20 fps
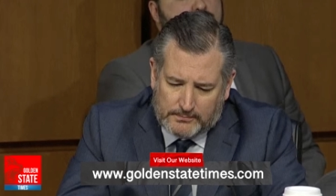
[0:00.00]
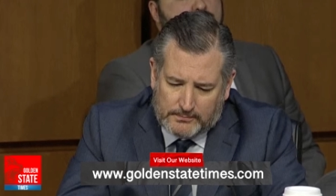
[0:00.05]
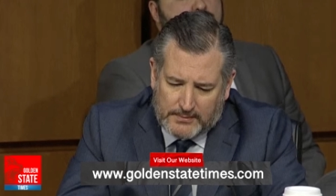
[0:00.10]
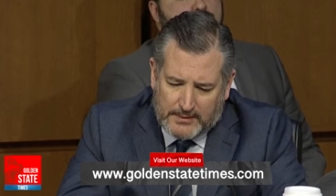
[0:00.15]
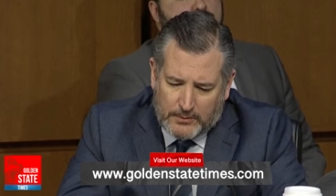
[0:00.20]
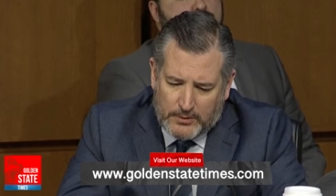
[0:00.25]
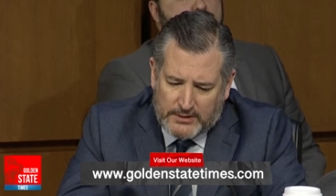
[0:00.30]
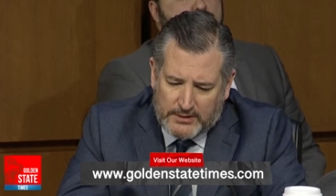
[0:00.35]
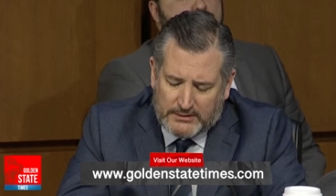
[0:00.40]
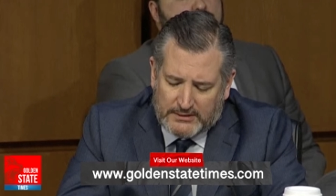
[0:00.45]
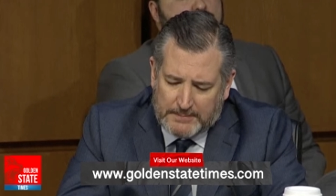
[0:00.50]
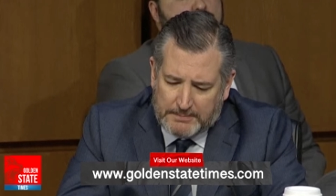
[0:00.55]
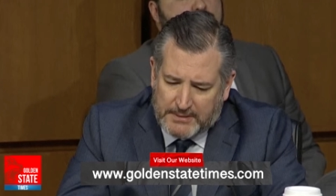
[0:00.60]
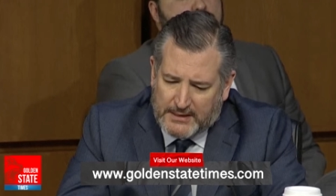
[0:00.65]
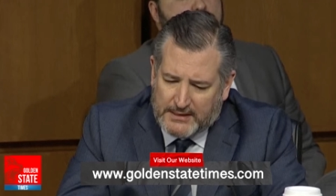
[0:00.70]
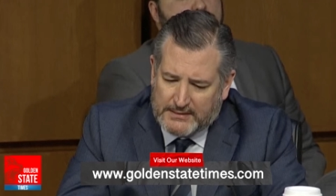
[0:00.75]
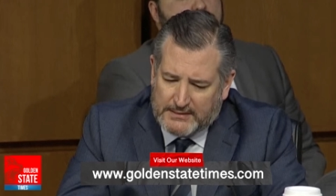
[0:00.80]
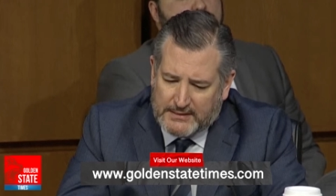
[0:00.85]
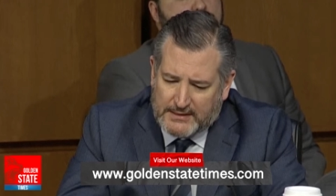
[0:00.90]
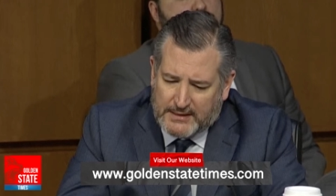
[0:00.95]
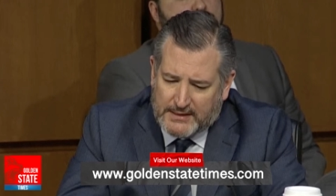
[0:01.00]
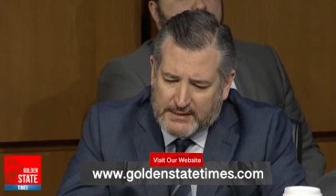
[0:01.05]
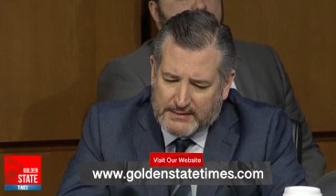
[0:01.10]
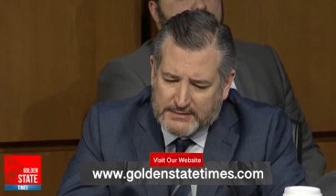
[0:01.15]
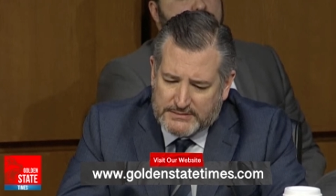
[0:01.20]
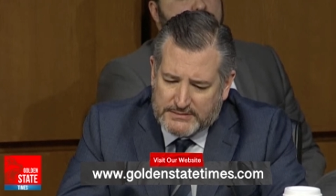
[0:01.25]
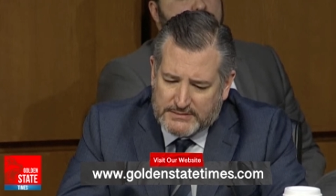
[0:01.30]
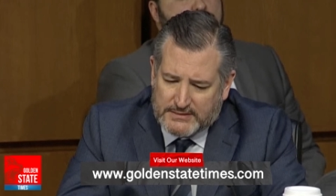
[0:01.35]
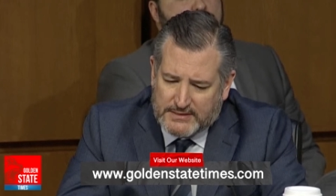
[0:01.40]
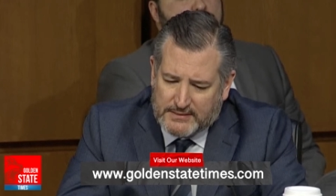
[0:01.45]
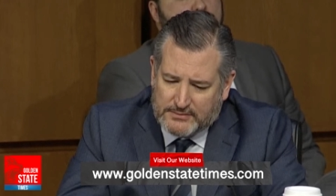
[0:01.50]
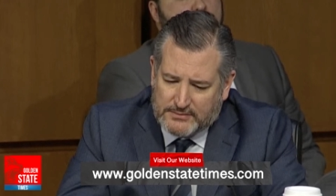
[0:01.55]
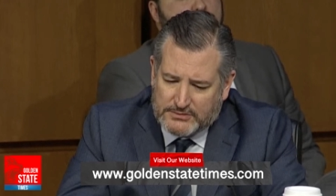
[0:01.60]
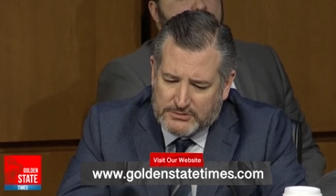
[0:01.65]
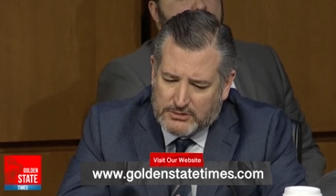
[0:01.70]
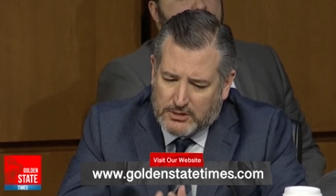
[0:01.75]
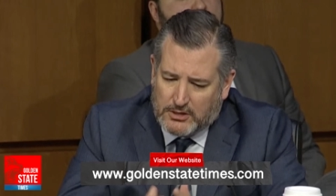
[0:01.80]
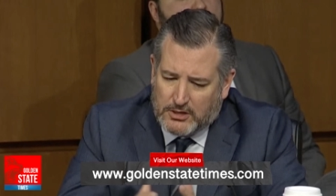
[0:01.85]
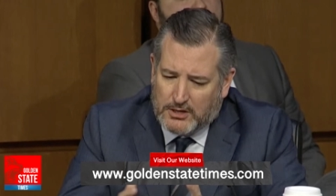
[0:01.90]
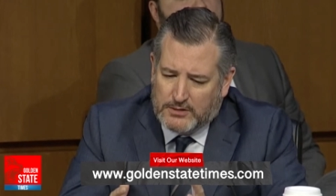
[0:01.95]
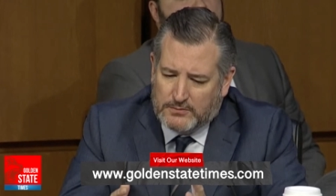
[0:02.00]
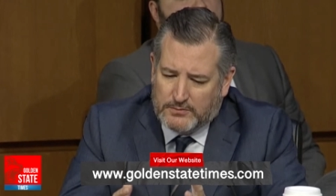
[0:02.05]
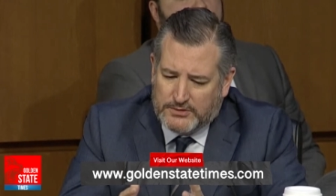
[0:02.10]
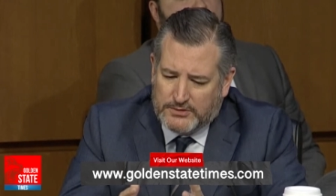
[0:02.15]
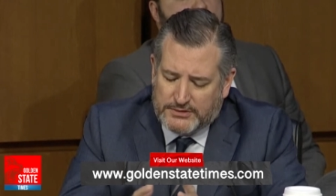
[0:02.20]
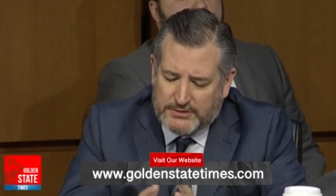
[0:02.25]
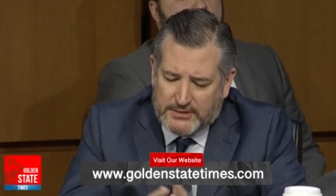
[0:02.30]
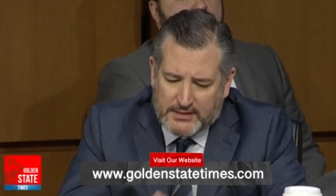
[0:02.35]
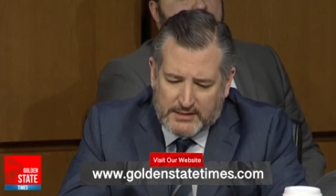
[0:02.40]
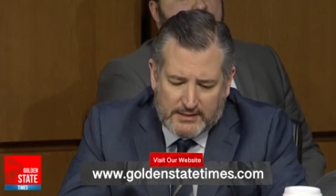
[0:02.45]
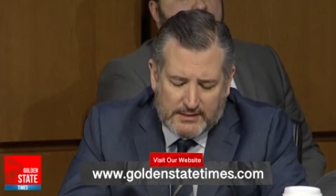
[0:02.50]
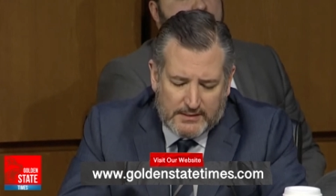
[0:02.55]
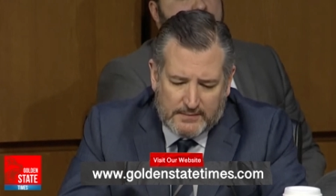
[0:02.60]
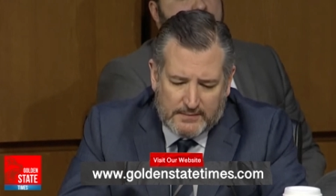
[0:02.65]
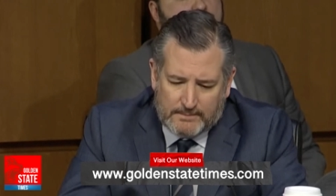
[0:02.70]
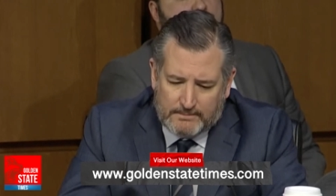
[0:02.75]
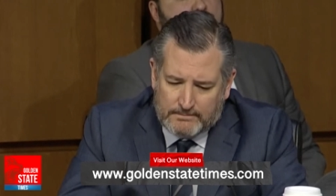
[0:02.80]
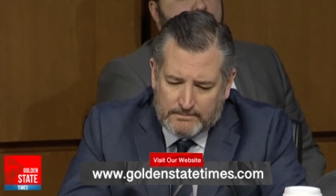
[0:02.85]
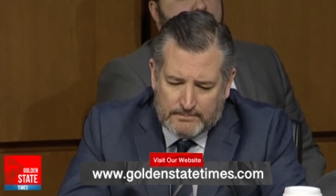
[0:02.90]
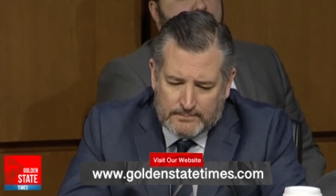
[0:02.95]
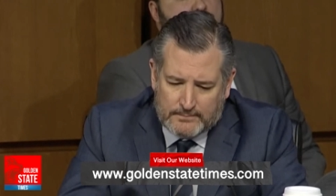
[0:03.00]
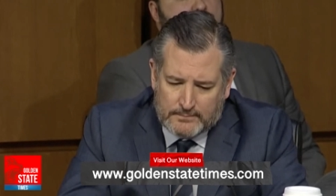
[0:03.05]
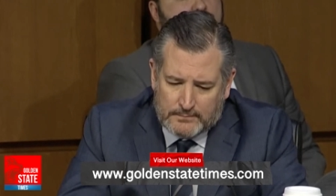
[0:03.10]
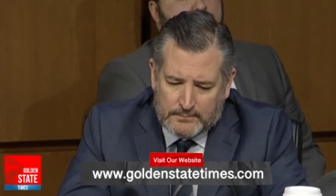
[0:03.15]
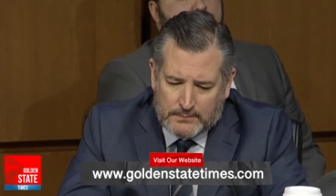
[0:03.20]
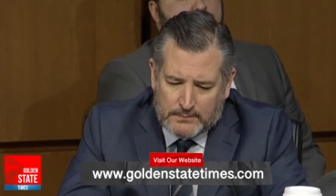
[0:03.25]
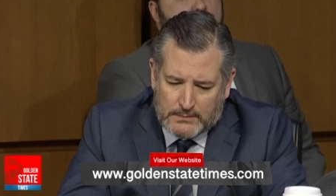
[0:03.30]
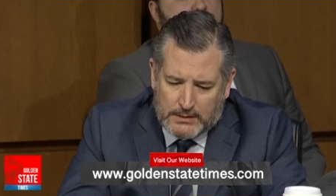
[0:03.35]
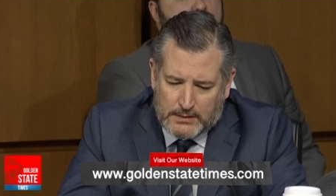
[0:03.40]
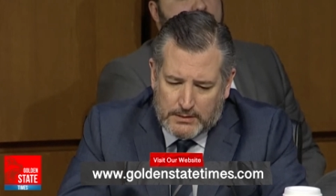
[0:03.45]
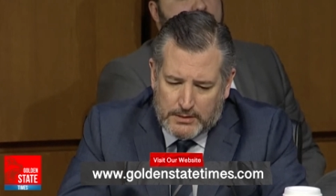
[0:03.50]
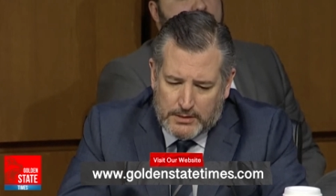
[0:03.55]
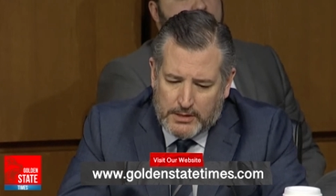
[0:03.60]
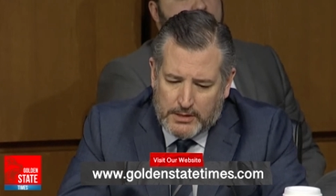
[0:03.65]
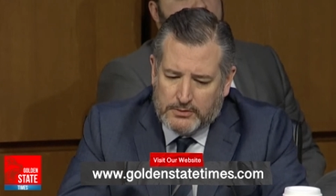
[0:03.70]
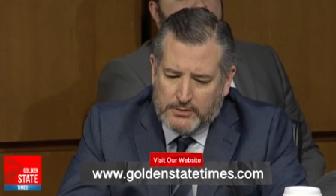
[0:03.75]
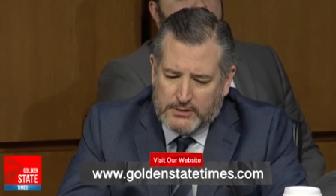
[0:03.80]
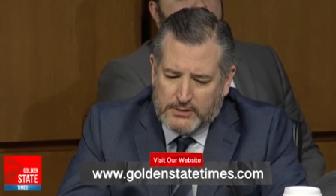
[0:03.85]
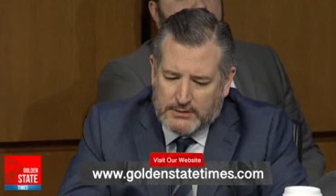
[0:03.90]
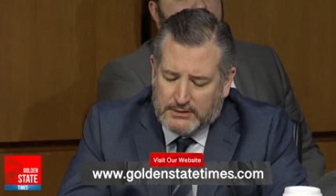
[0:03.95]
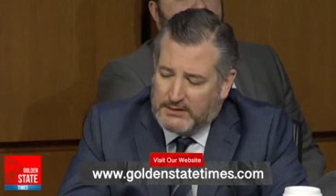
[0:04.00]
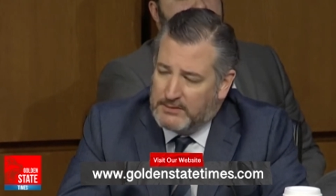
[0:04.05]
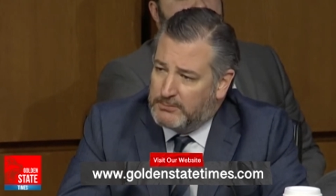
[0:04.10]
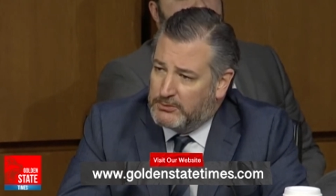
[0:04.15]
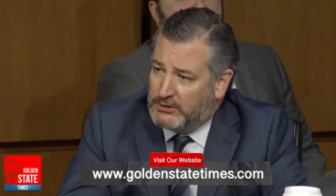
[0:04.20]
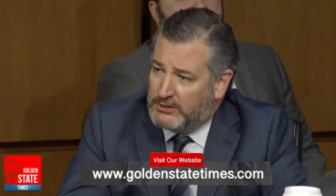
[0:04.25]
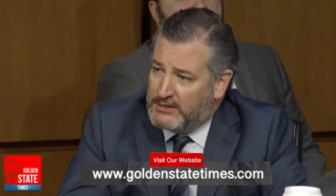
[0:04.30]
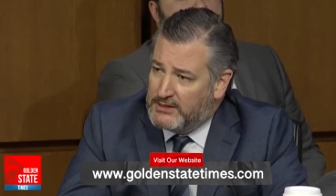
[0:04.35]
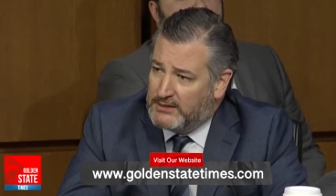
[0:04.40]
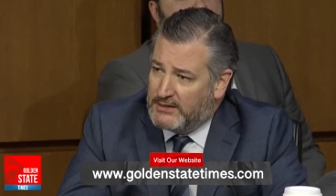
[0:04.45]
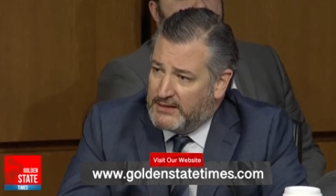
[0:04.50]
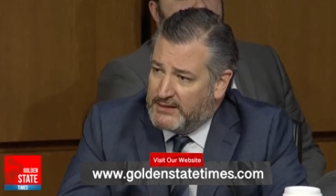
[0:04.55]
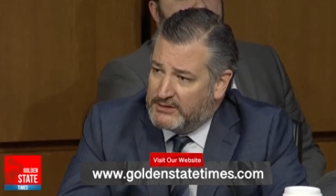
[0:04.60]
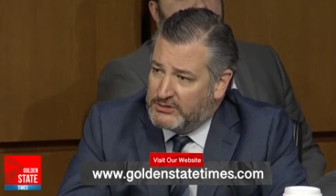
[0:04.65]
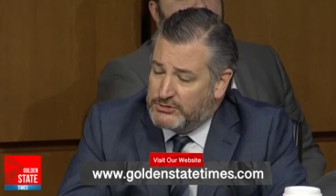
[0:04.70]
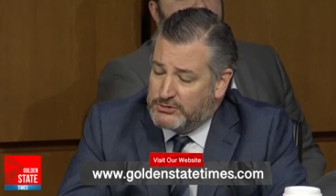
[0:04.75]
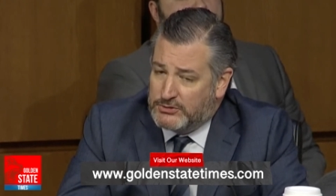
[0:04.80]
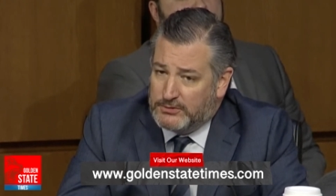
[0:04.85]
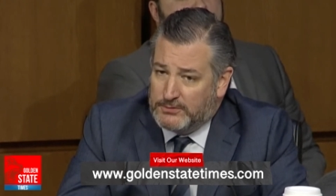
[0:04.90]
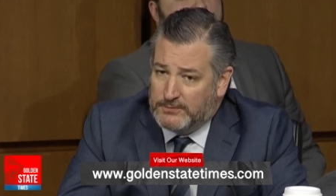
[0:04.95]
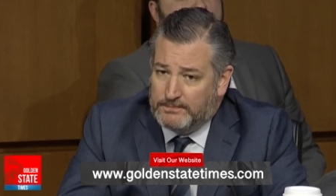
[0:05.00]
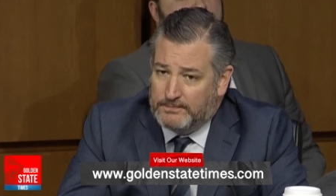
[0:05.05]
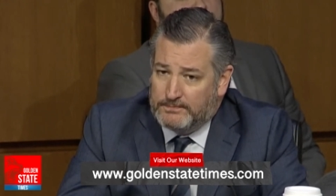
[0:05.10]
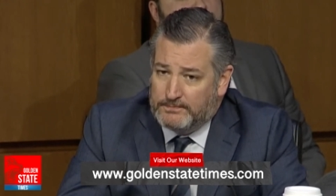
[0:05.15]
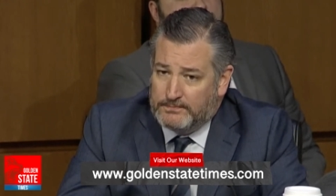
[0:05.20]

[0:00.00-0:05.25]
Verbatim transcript: my weekly podcast, and I was on with a noted liberal intellectual